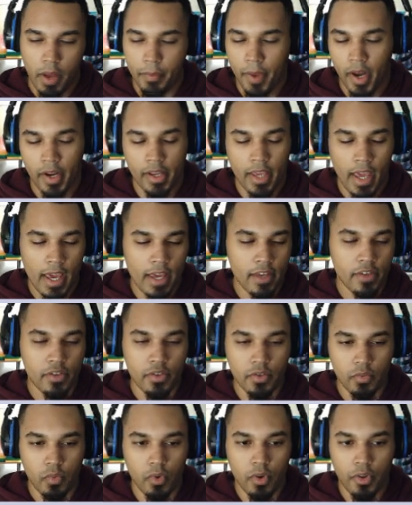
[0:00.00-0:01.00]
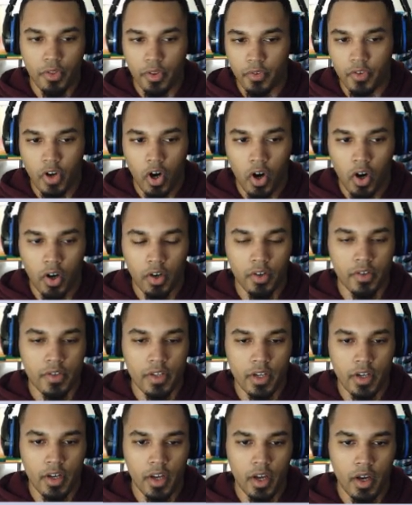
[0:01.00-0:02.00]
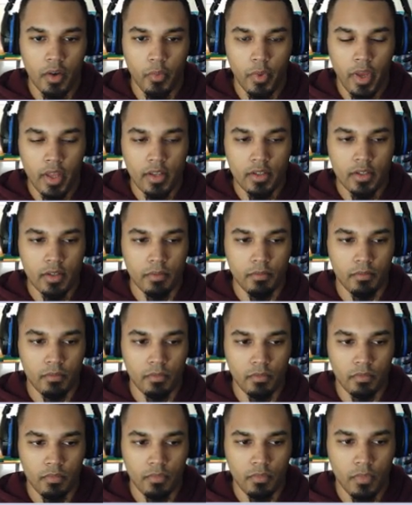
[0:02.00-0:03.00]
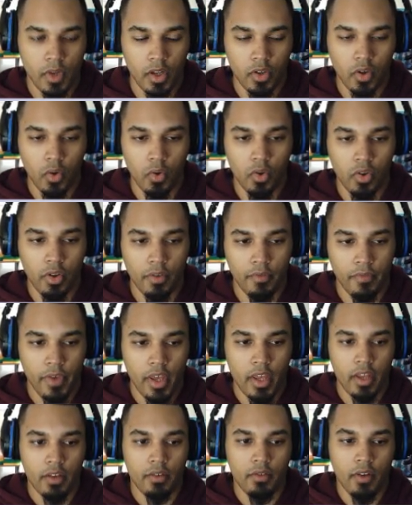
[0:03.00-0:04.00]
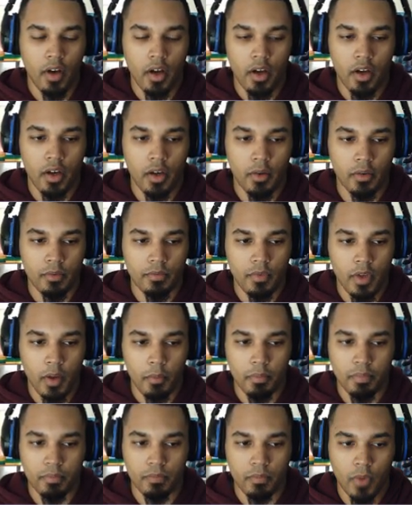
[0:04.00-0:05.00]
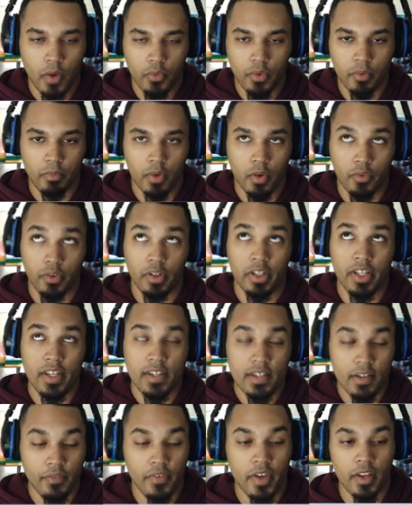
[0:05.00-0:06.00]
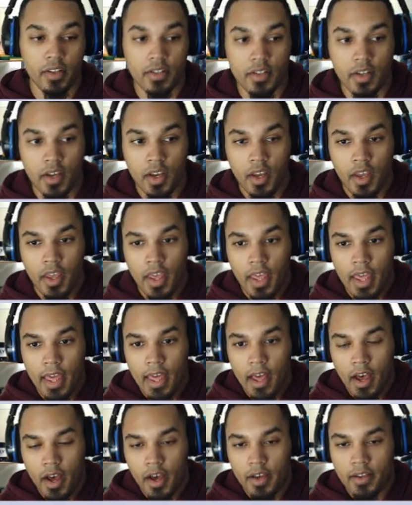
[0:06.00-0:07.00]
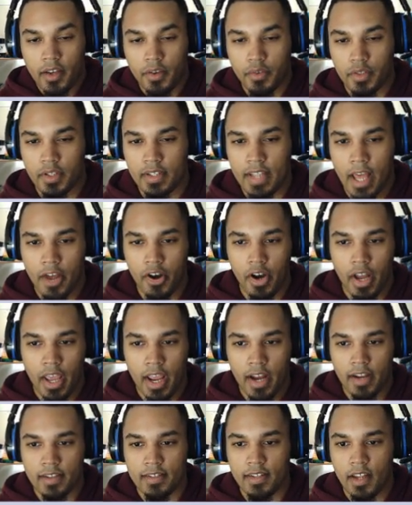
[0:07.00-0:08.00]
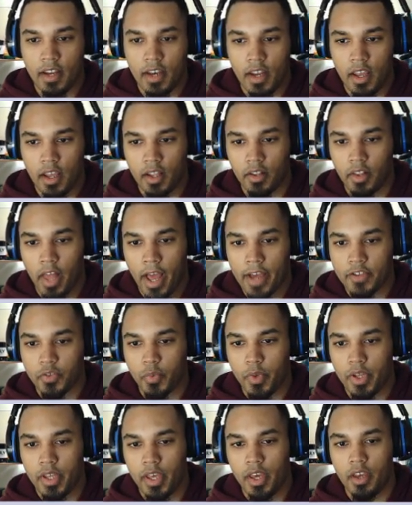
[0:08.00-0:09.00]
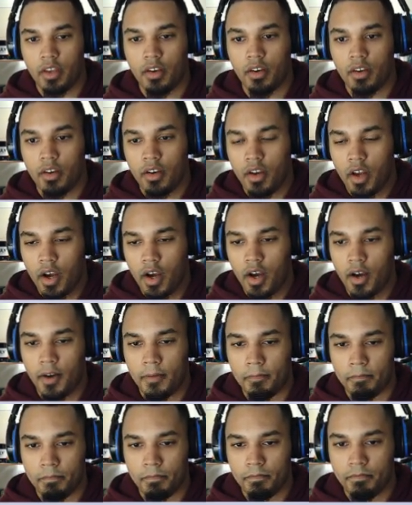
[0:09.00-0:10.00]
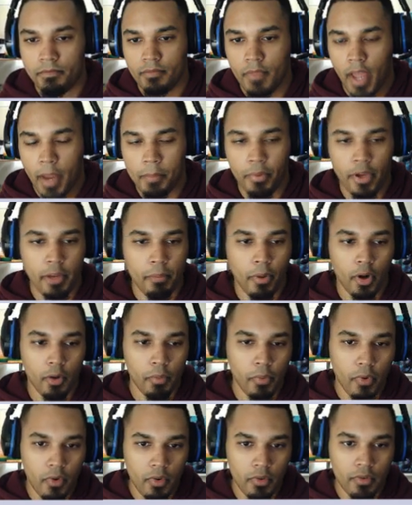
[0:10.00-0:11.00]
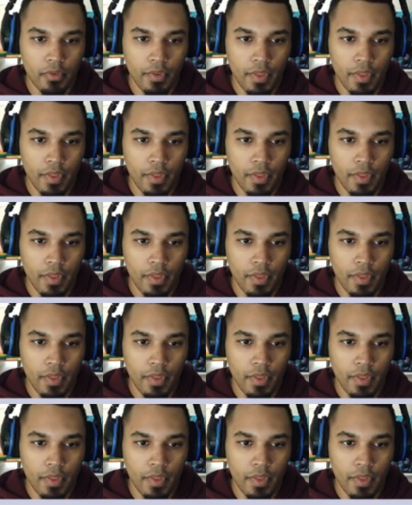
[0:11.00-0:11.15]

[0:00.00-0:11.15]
about a case's worth of cards, and we had a local event, a release event. It was a Saturday and a Sunday last weekend. I played purple.